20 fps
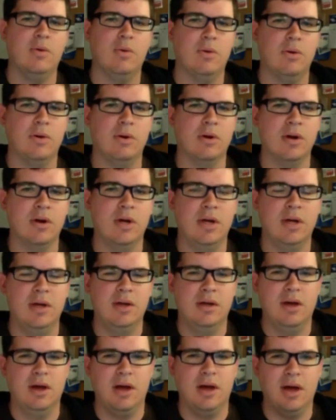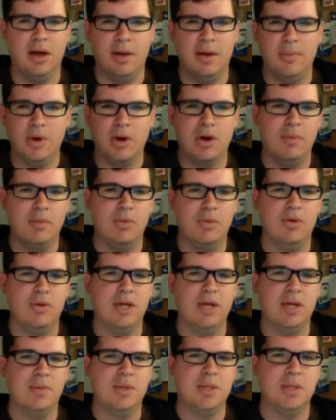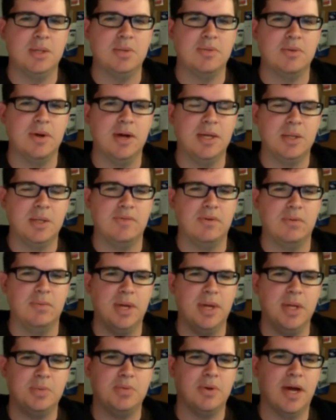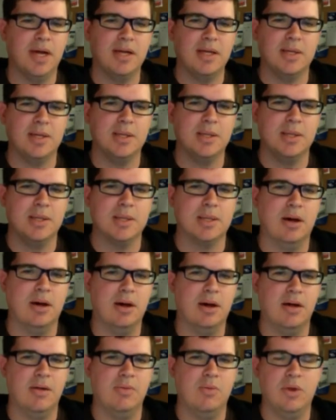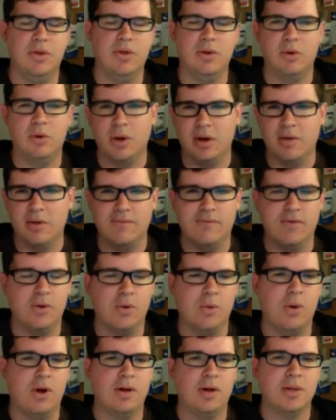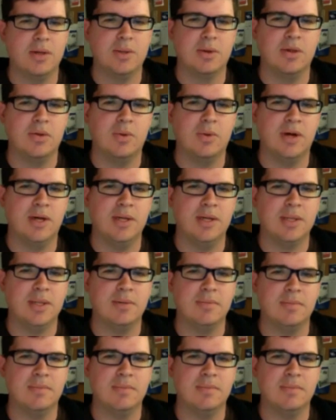or are uploading images fresh for best practices on when they're going on photo walks or otherwise?